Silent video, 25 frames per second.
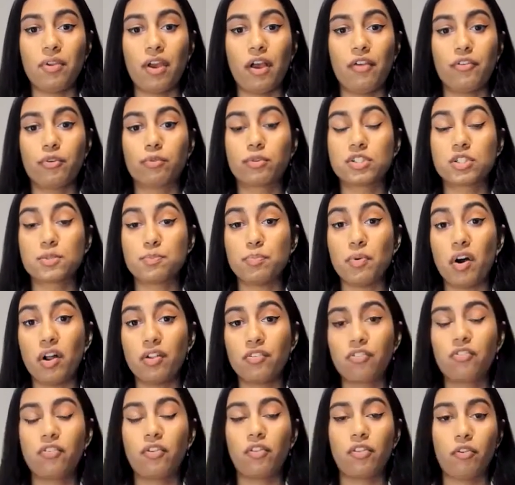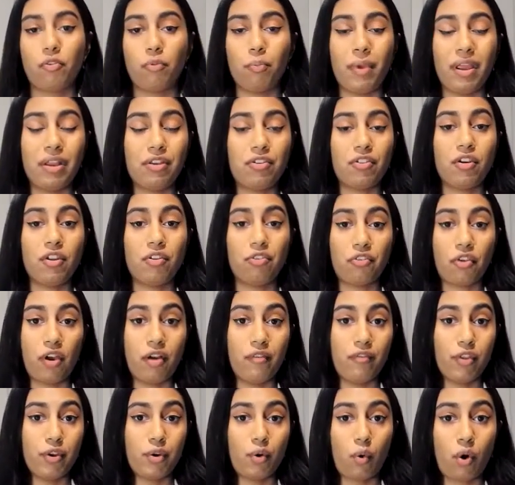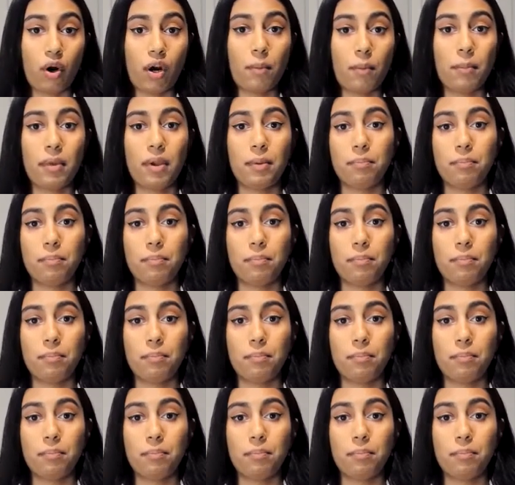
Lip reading: as a response to this maintenance of the norm.